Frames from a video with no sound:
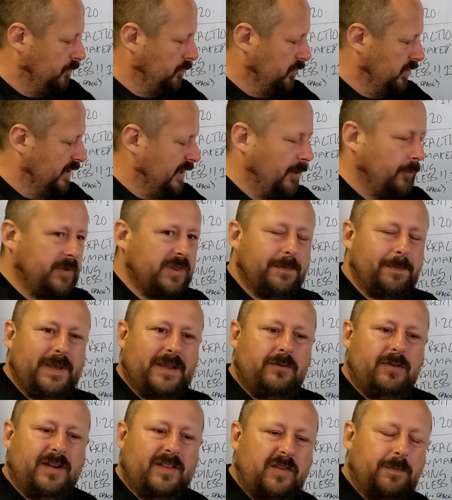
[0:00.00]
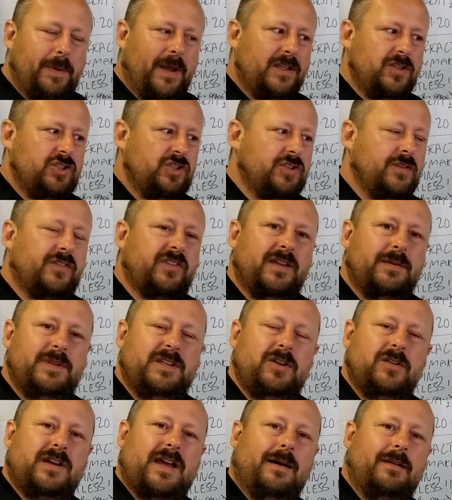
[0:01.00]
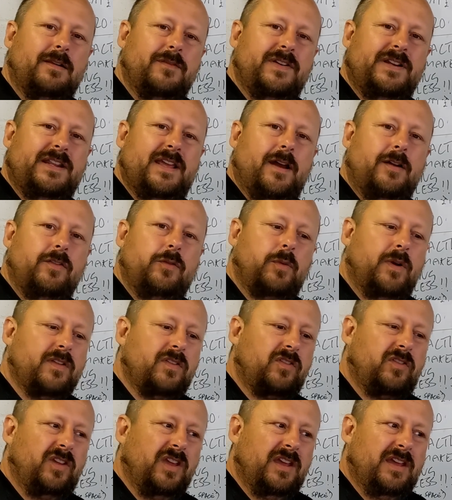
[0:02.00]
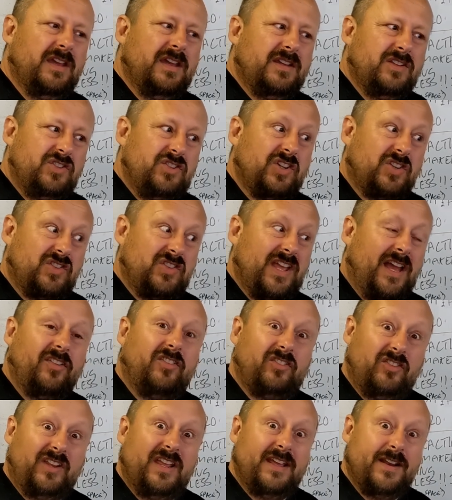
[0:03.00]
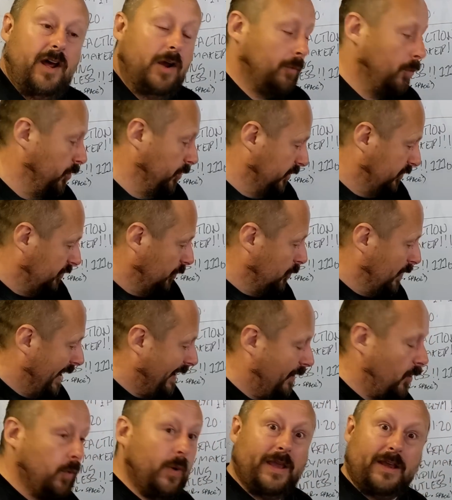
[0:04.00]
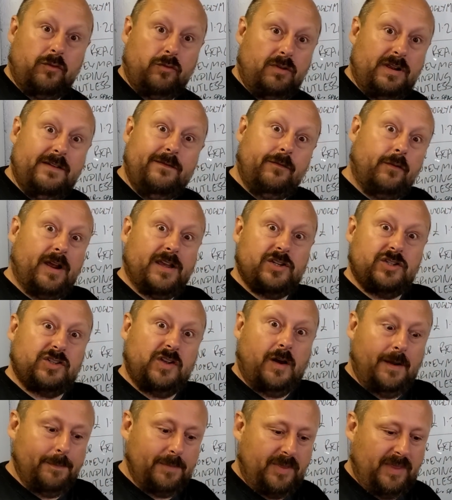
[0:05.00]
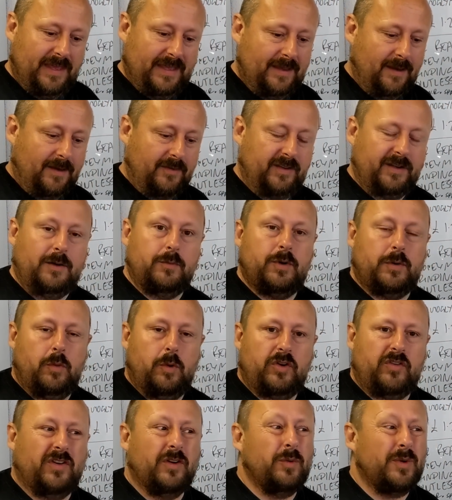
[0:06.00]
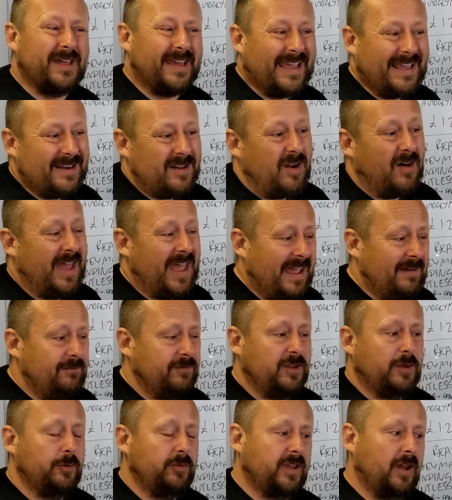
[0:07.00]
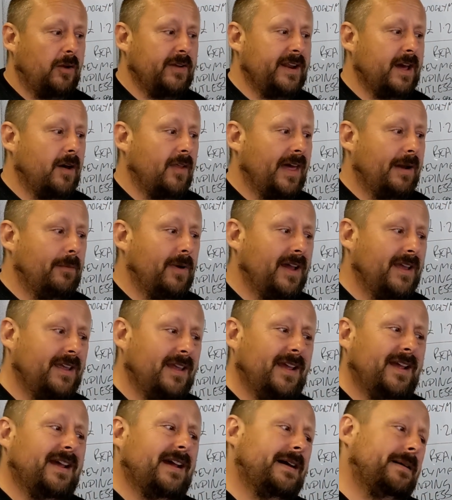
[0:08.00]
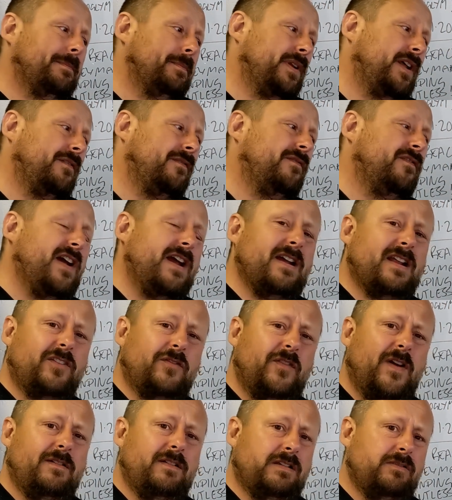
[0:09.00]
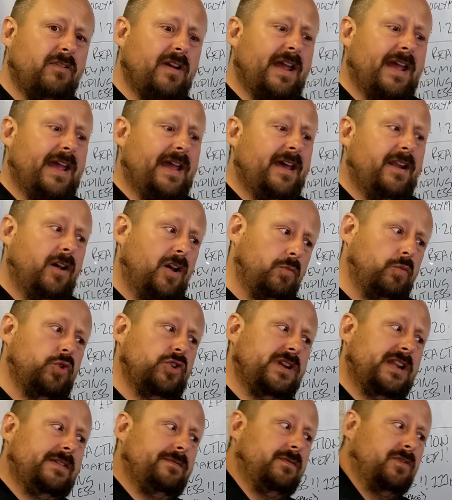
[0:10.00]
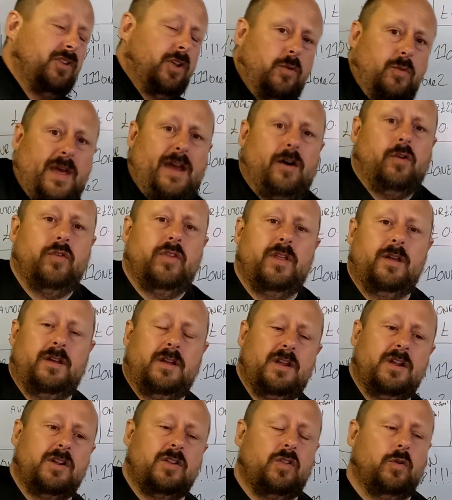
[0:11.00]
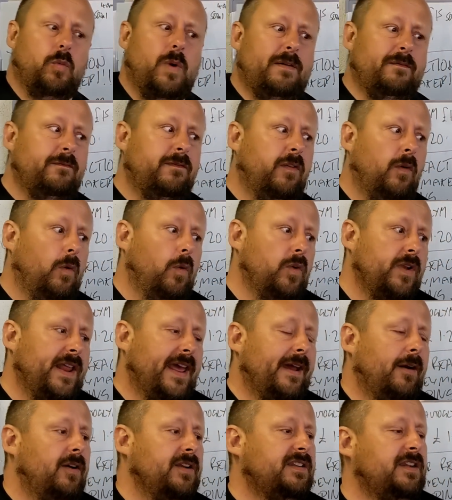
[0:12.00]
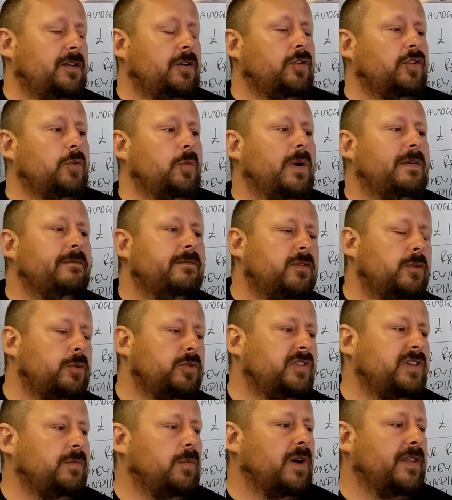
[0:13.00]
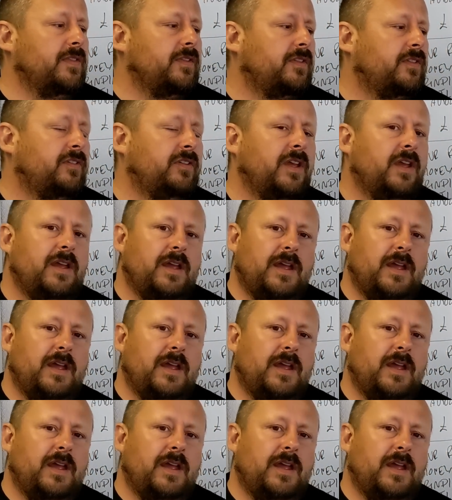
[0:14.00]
with the big red sponge. You've seen me do a couple of videos where it's just dusty and I want to do that quick refresh type thing because I don't want to wash it with again, and I have used O&R that way, but it's very rare, and I wouldn't even do that on the 1.4 now. I did it on the 140 once.